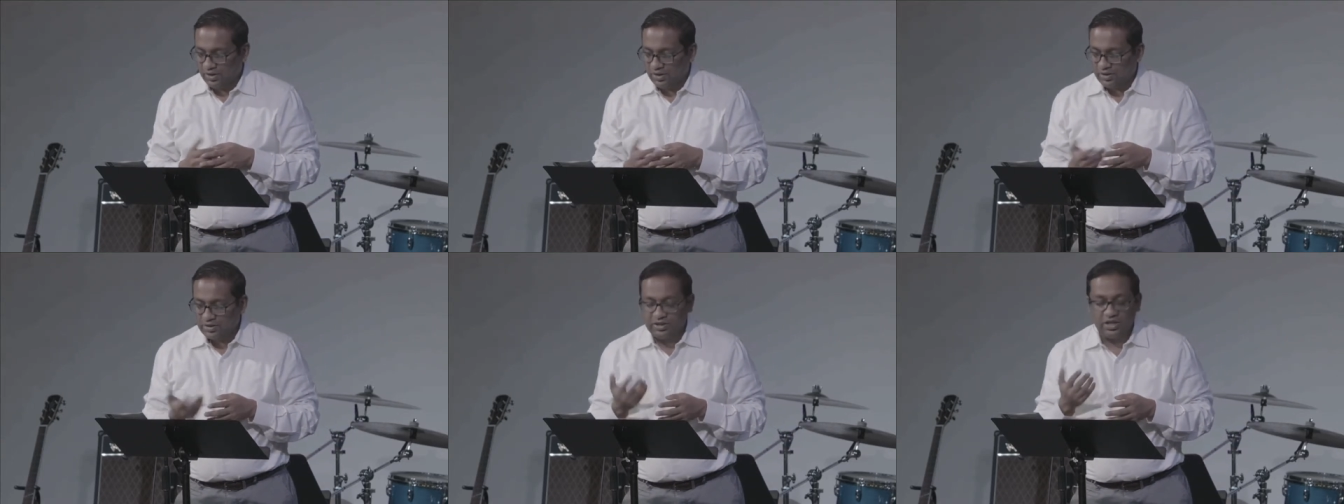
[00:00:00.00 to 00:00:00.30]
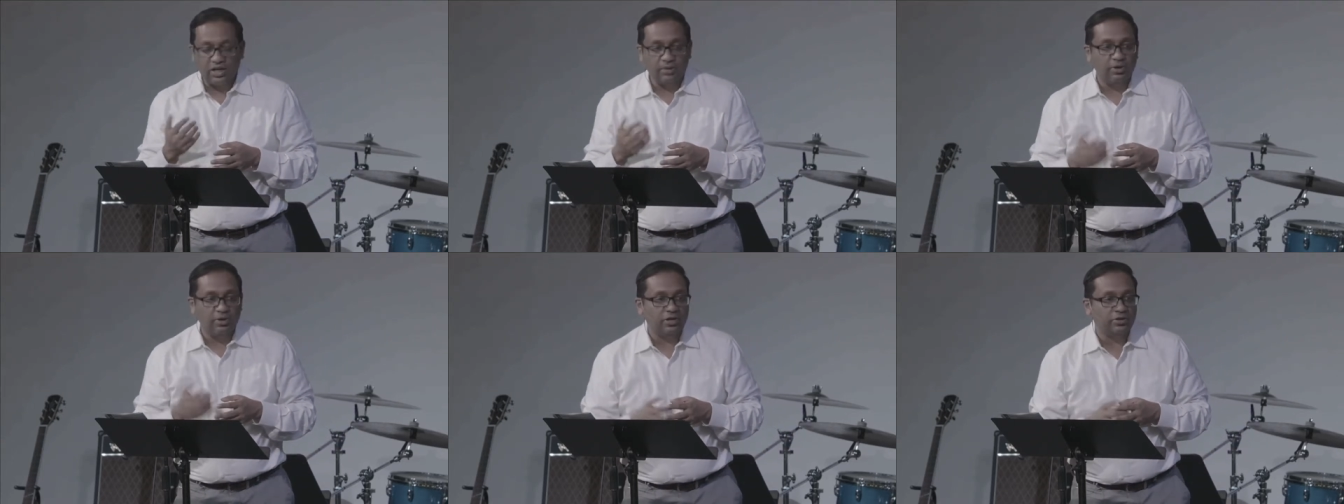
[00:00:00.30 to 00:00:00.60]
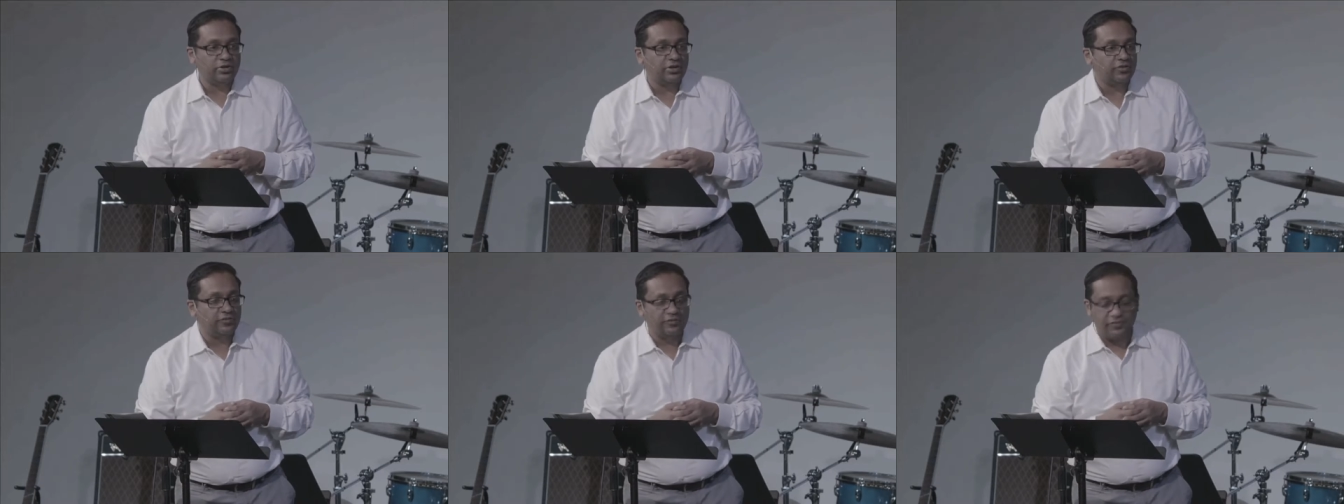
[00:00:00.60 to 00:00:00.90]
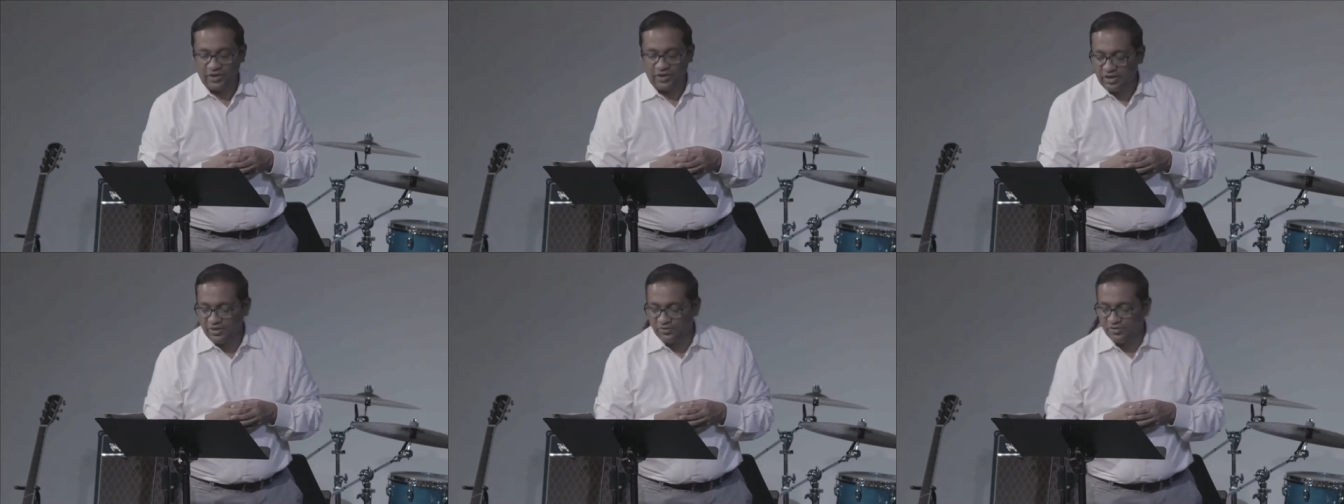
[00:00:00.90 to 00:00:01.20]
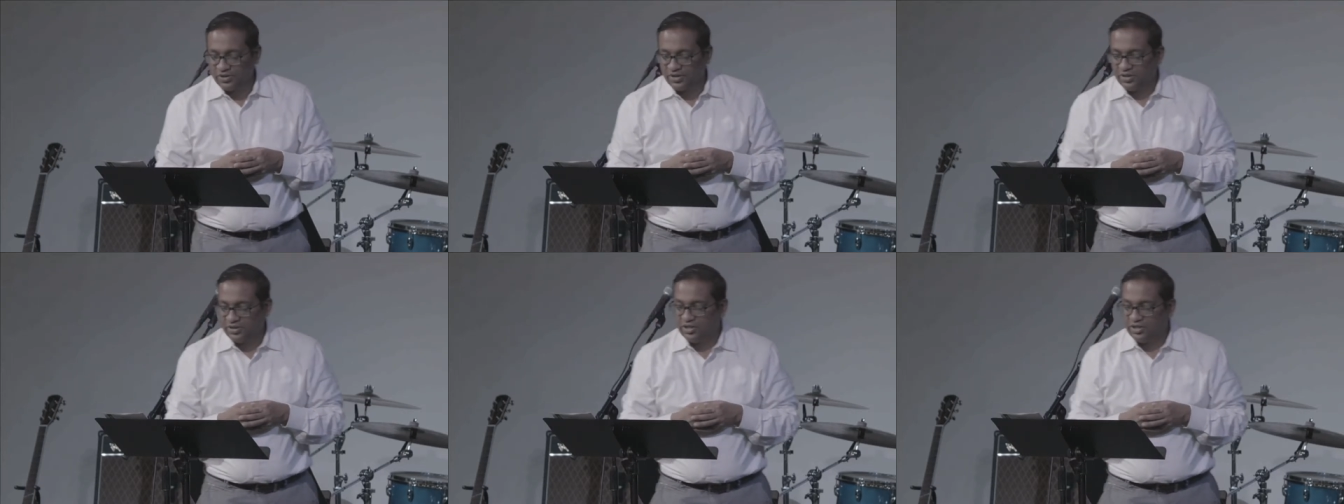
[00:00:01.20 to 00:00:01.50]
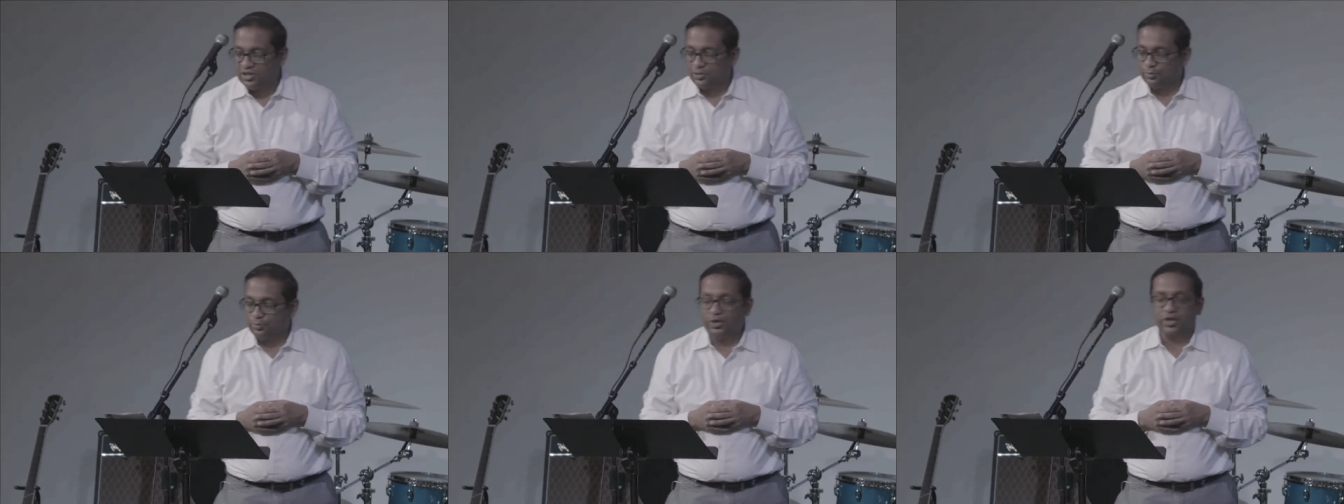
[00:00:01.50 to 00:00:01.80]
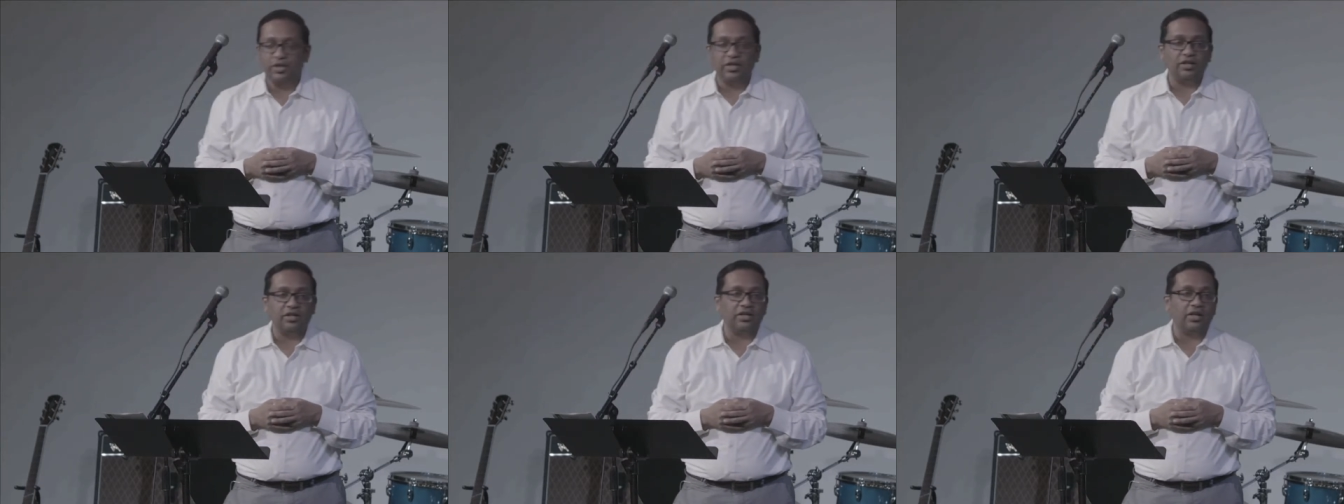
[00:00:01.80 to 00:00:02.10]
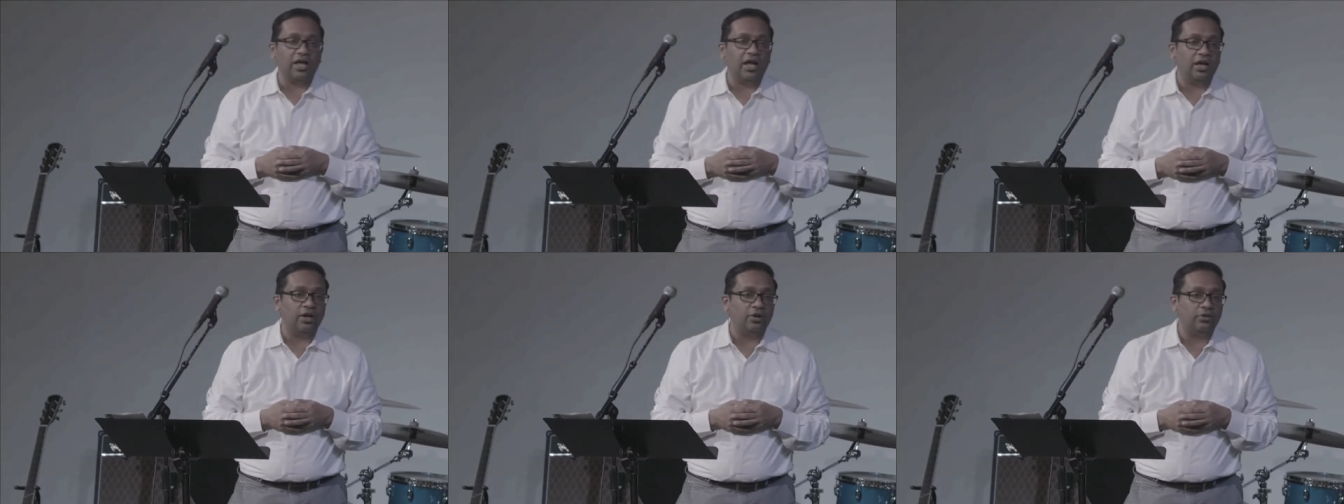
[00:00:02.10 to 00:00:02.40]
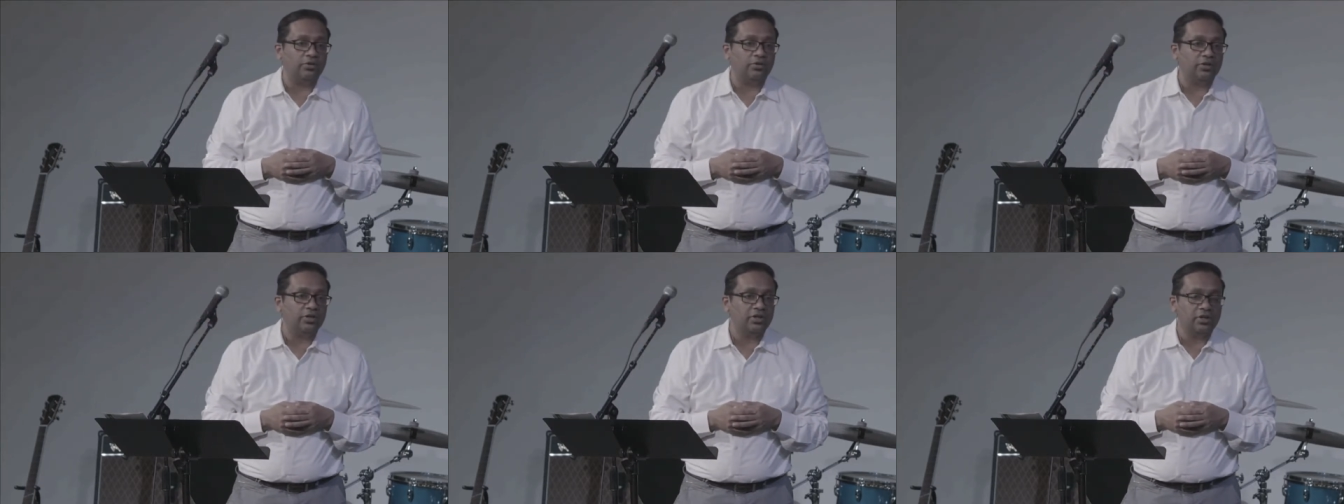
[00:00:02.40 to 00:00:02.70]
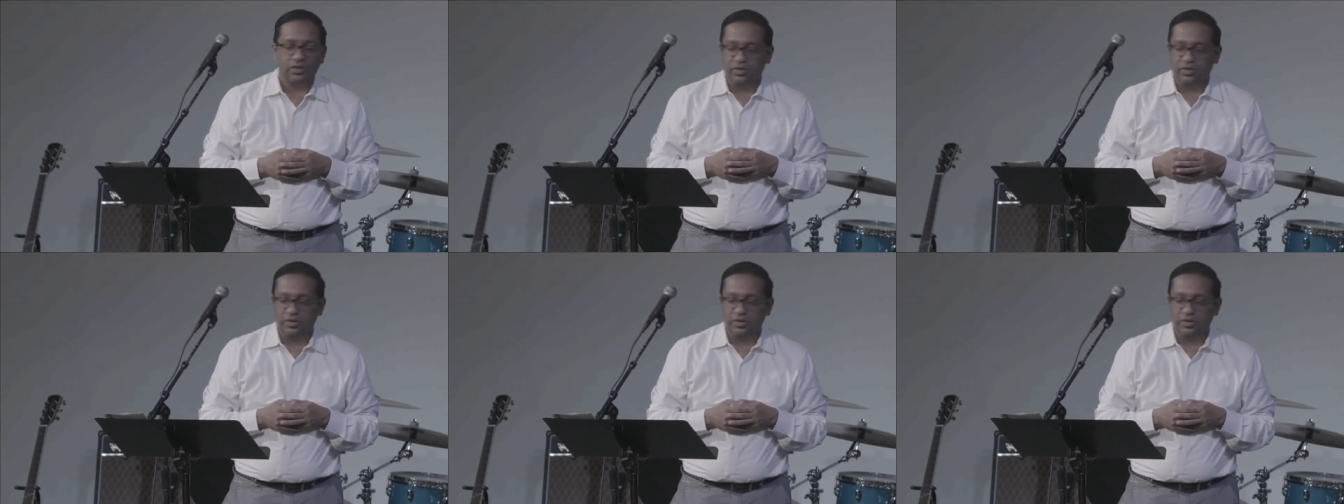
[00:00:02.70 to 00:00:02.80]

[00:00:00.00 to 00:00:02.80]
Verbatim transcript: Psalm 105 says, He spread a cloud